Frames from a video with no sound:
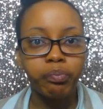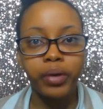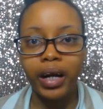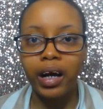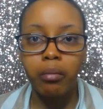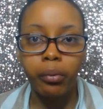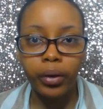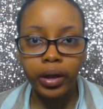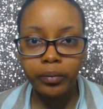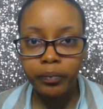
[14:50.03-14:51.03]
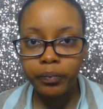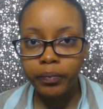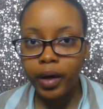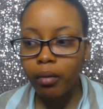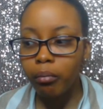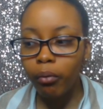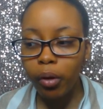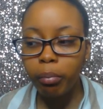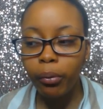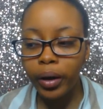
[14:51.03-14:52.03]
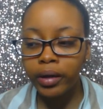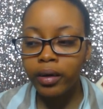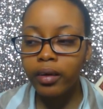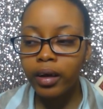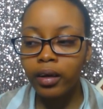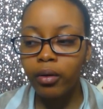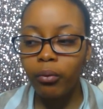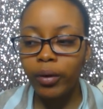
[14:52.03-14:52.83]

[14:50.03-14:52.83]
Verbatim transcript: but I got bored more bored than